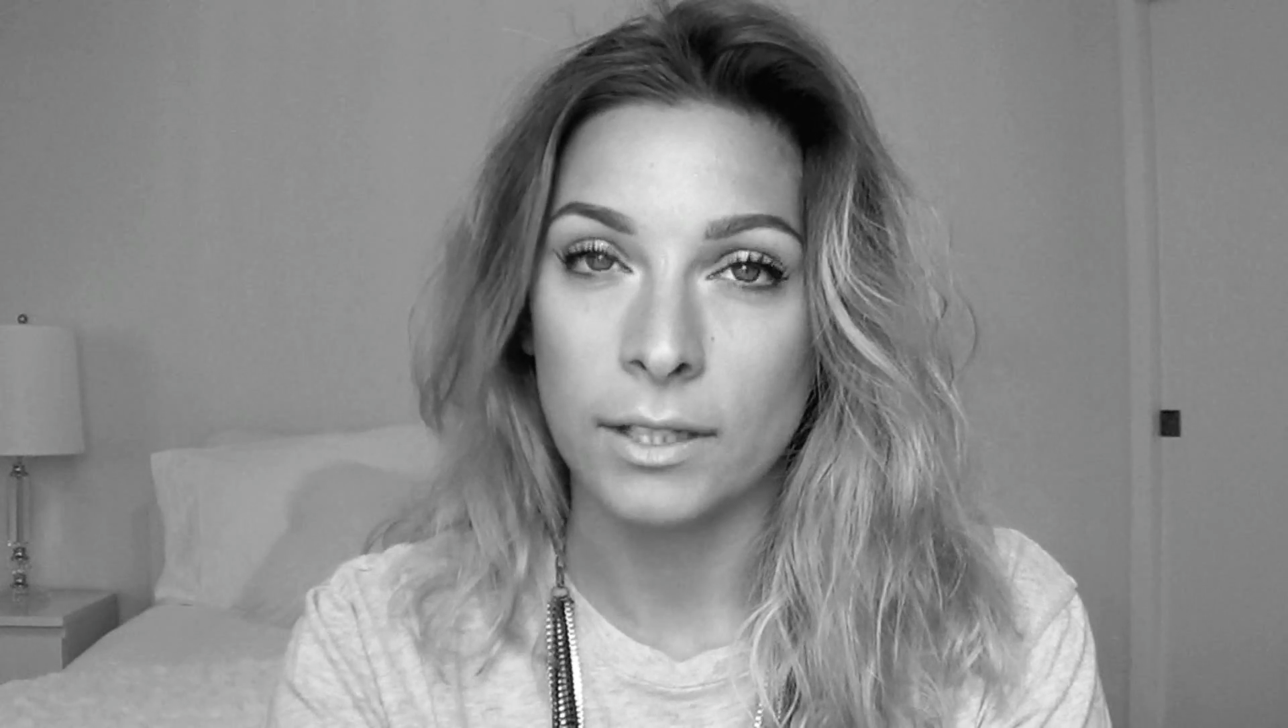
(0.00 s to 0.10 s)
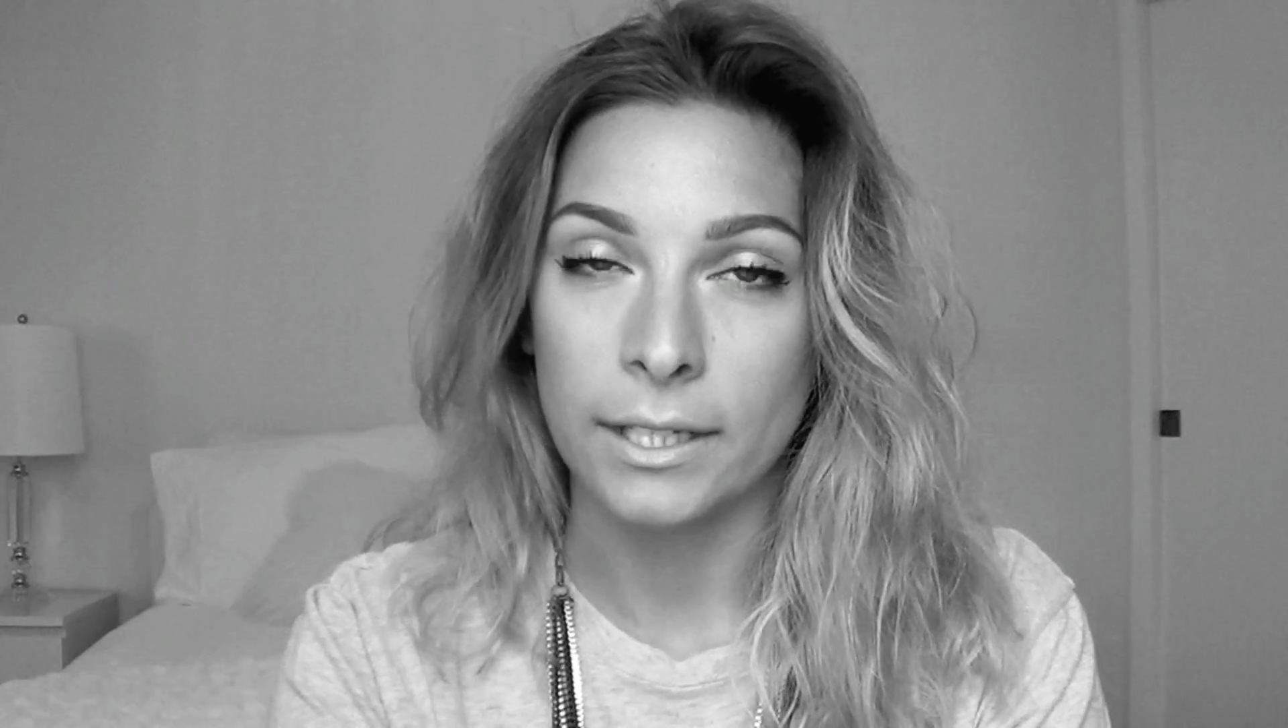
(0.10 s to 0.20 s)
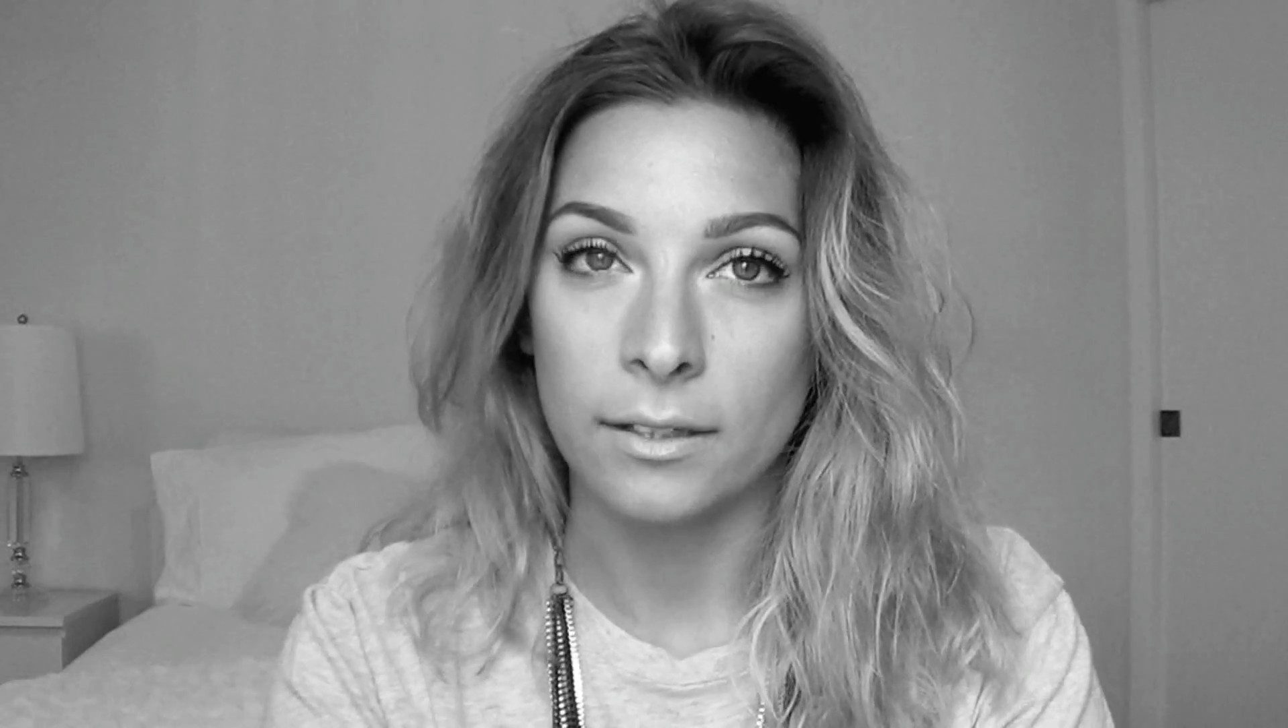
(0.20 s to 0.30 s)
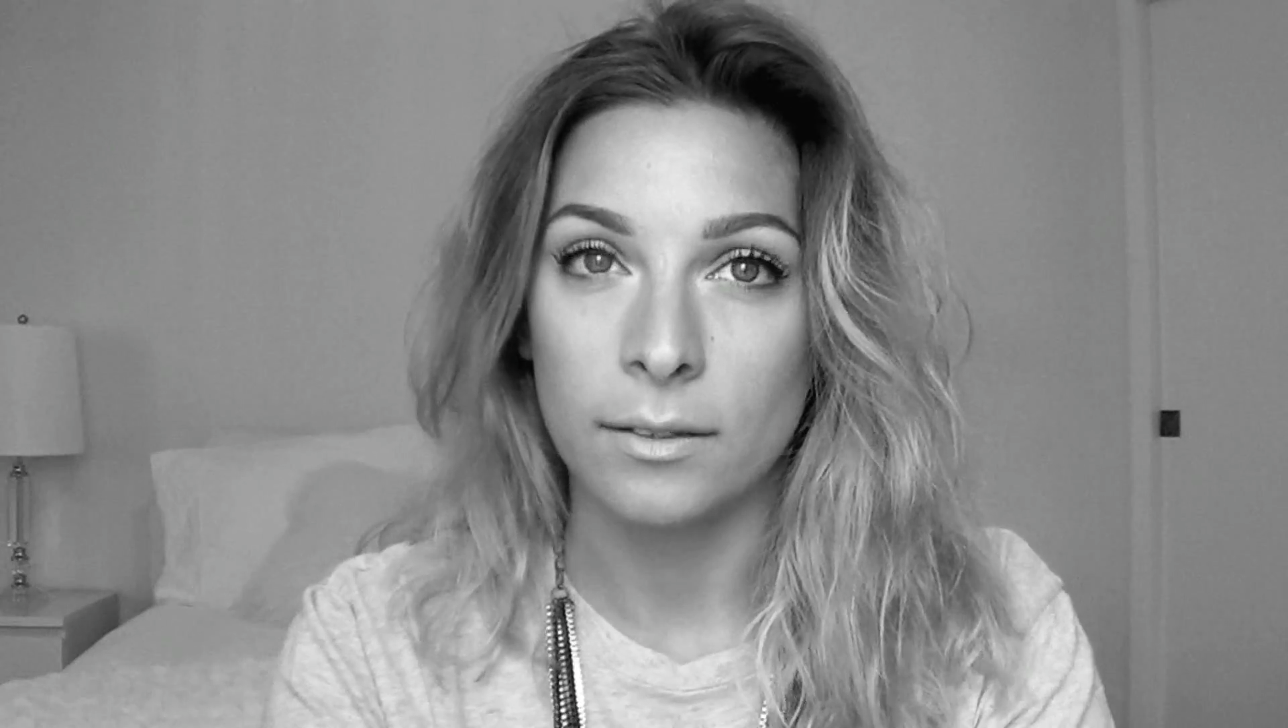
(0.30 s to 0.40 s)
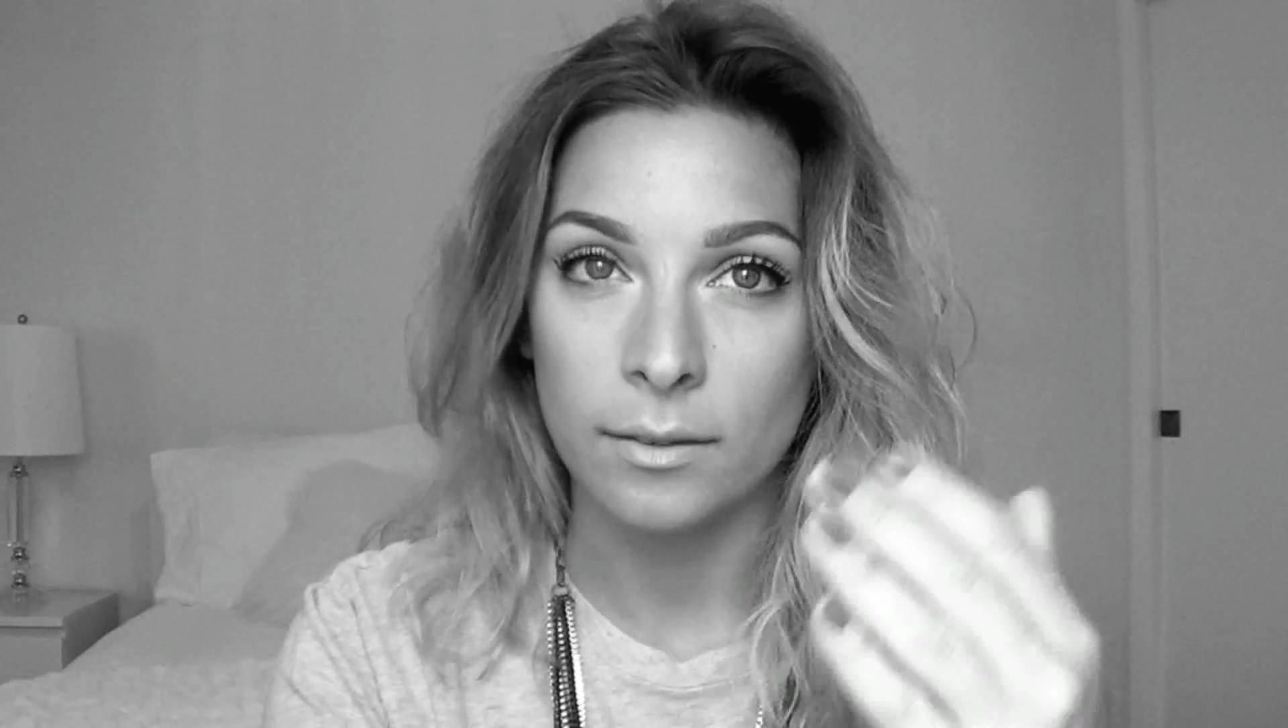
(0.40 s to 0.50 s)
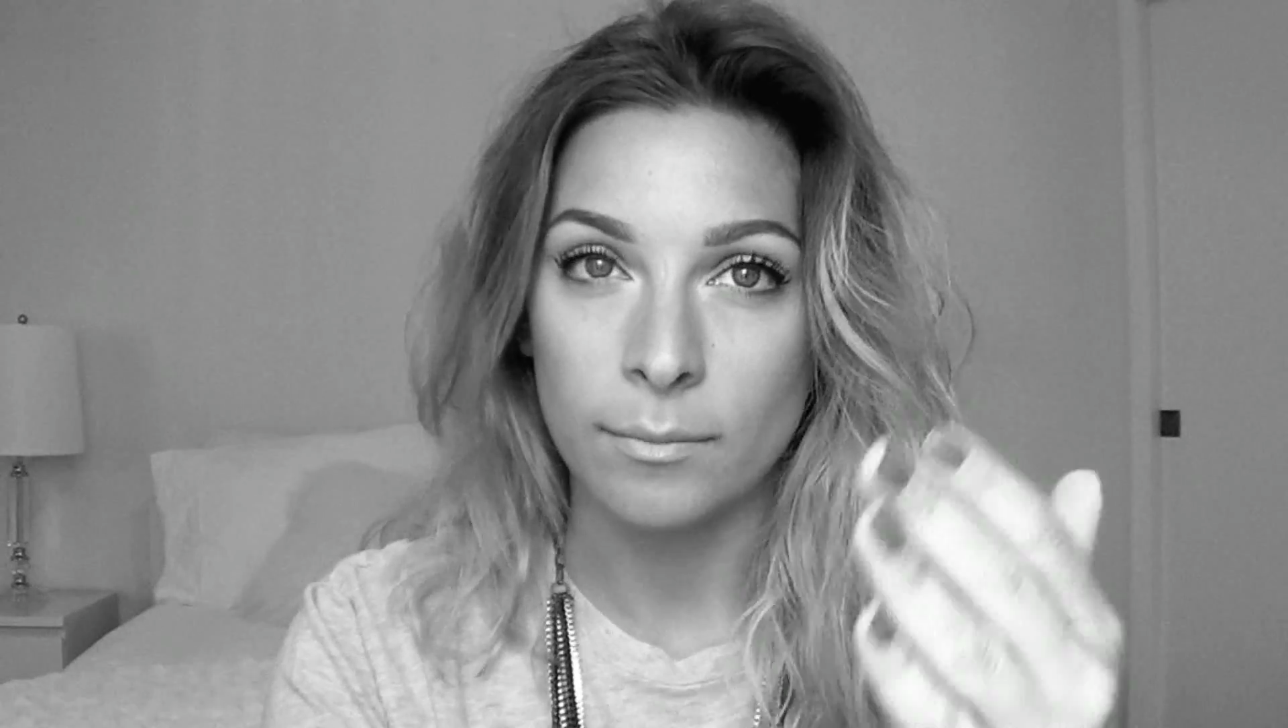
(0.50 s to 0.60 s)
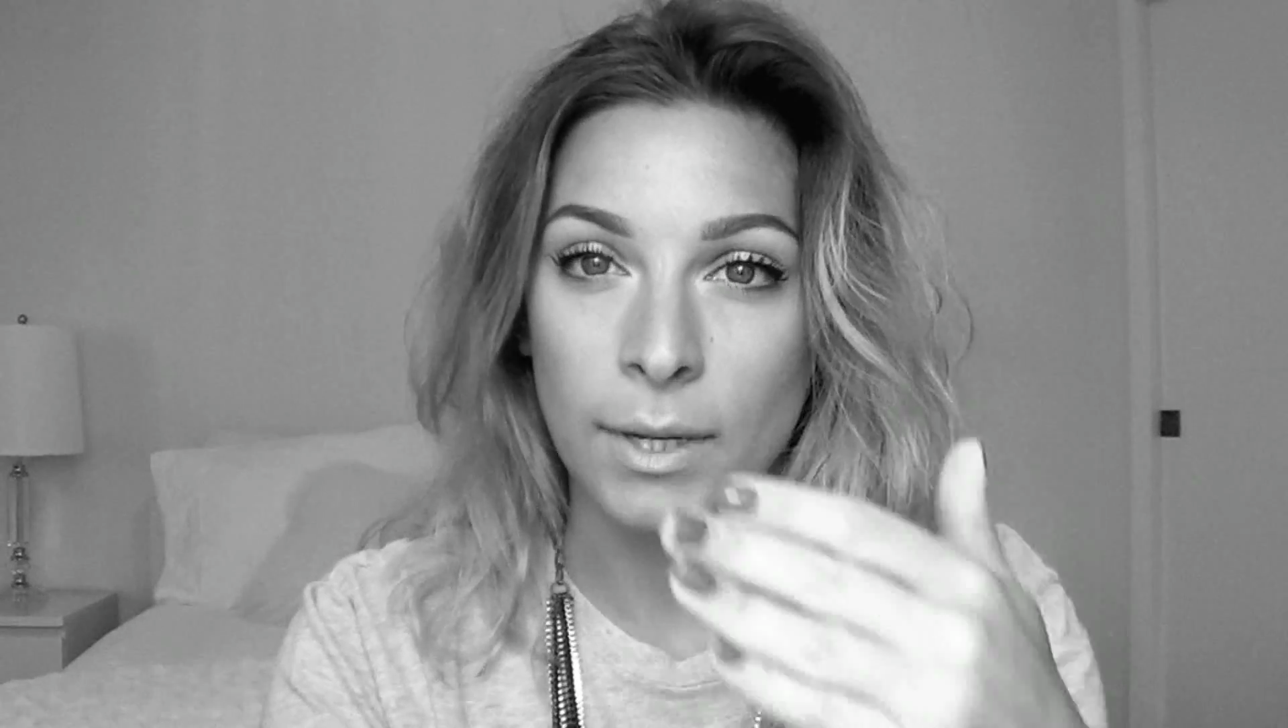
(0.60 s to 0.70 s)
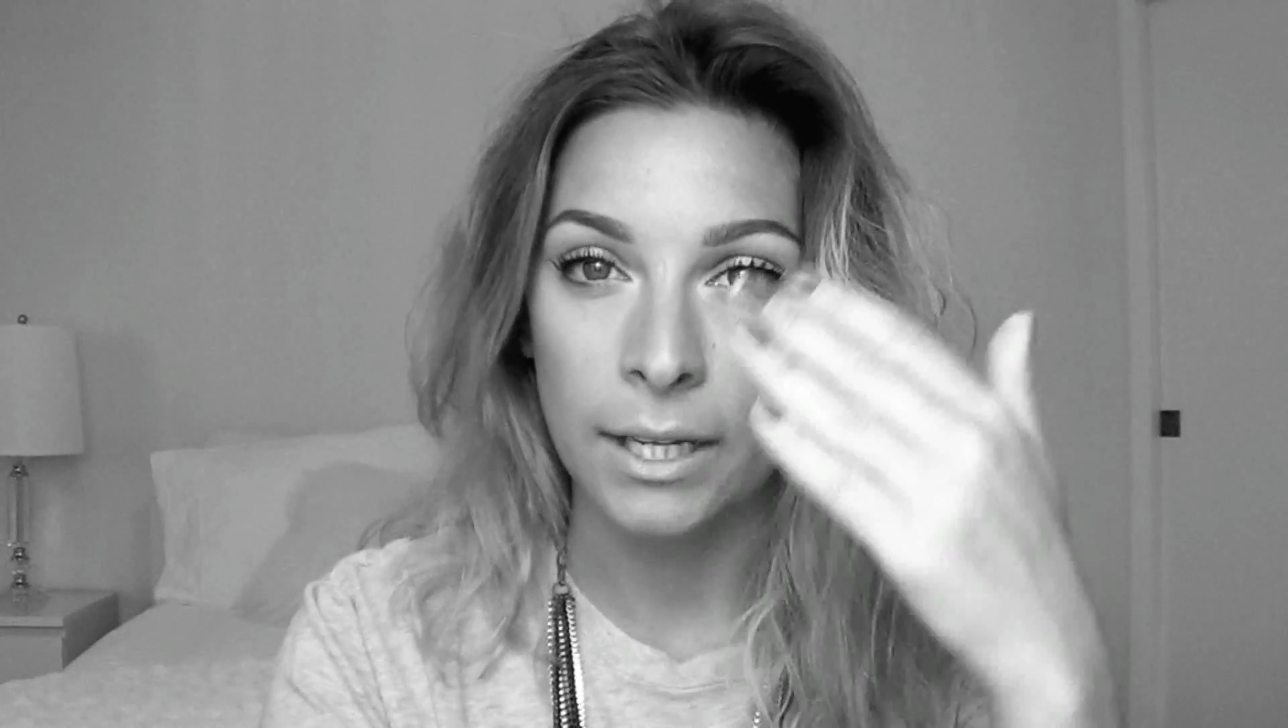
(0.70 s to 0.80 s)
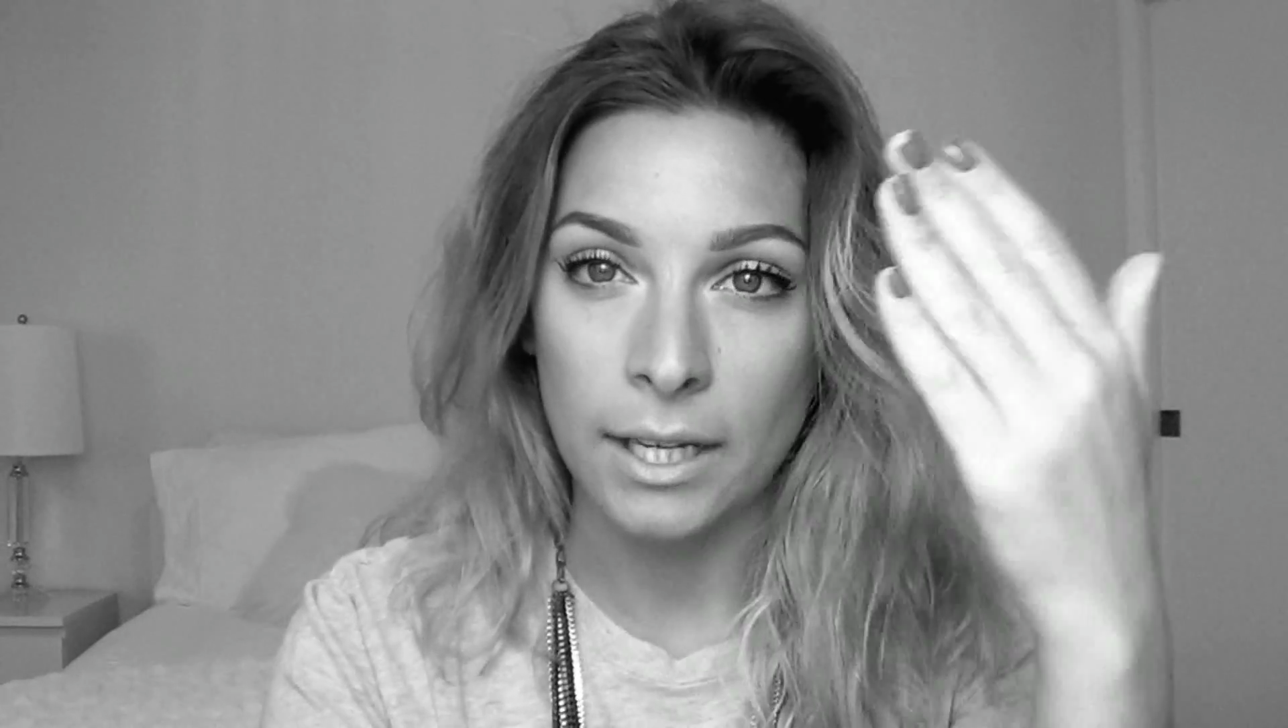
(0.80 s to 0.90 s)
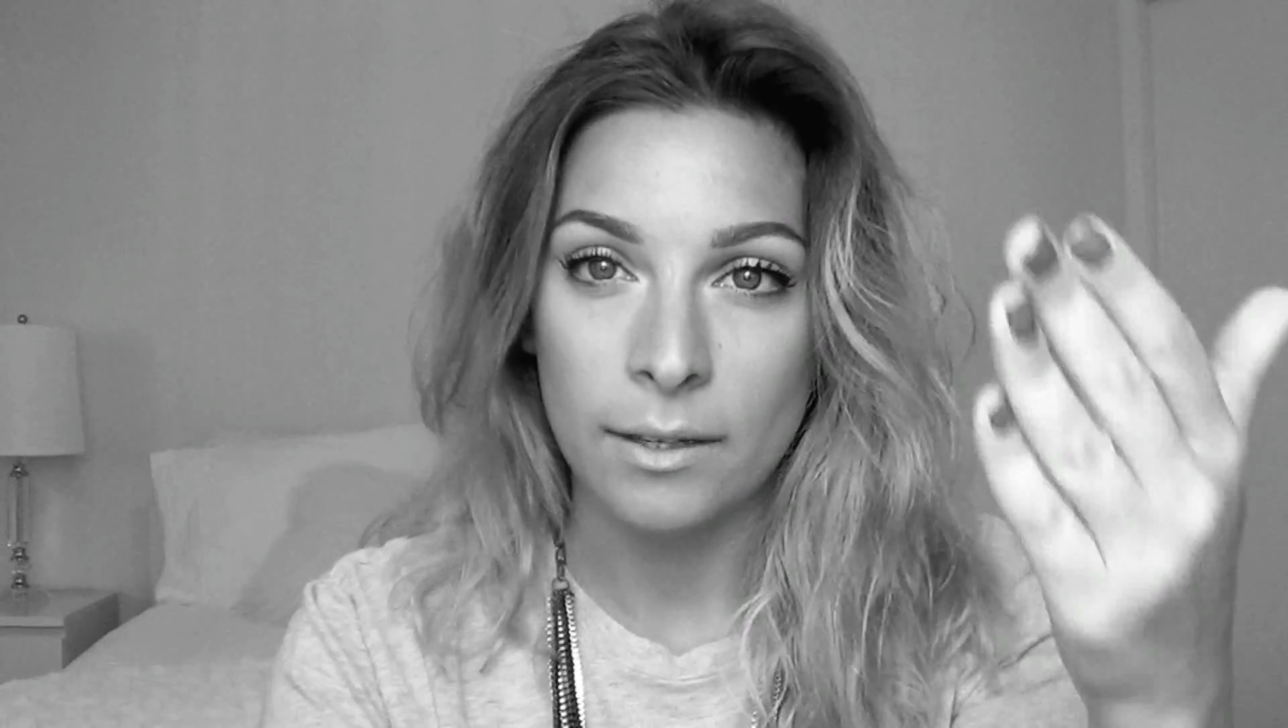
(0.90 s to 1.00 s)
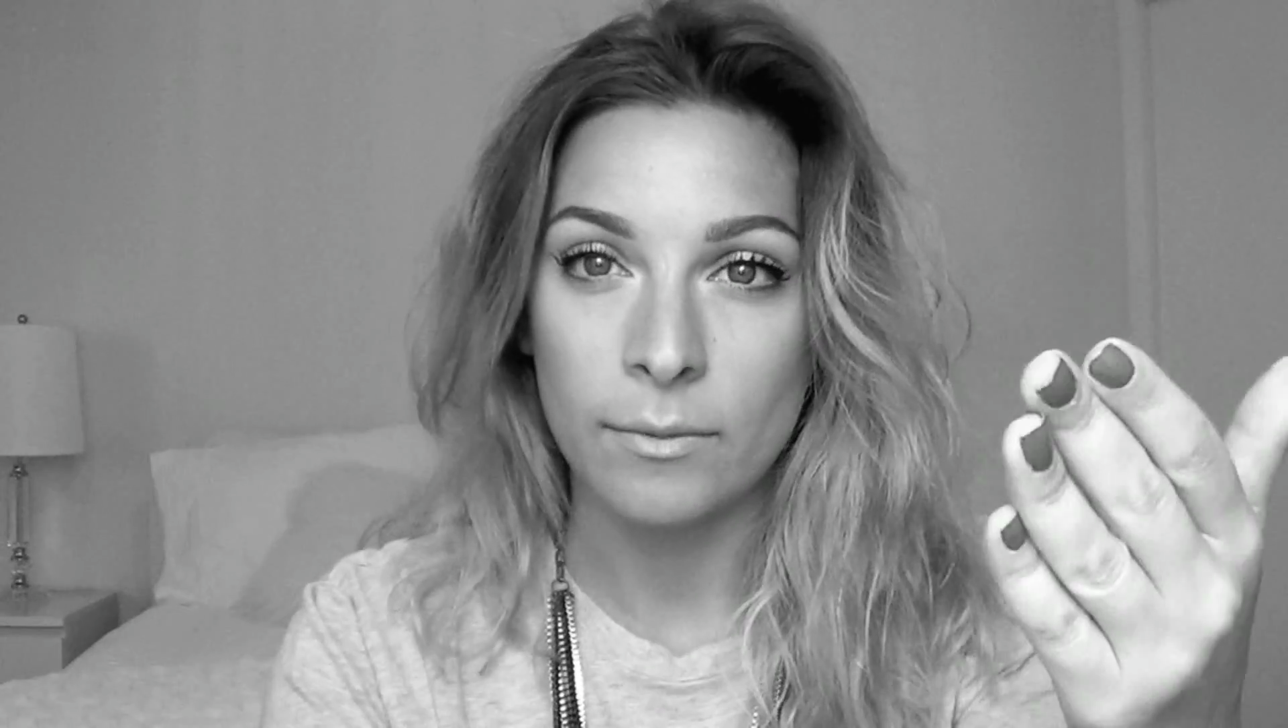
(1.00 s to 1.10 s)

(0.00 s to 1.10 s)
like my